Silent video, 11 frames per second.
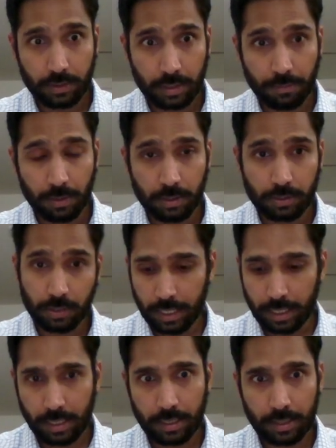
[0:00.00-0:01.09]
number
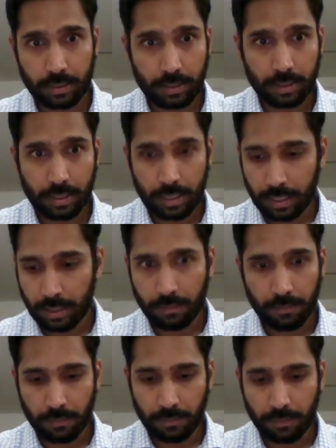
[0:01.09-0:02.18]
3.
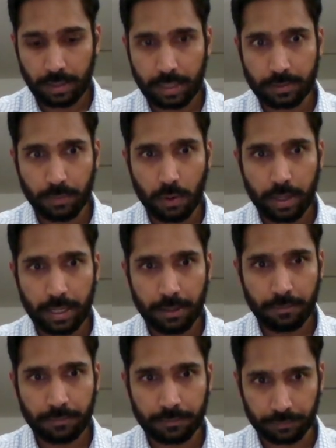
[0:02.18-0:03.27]
There's boredom.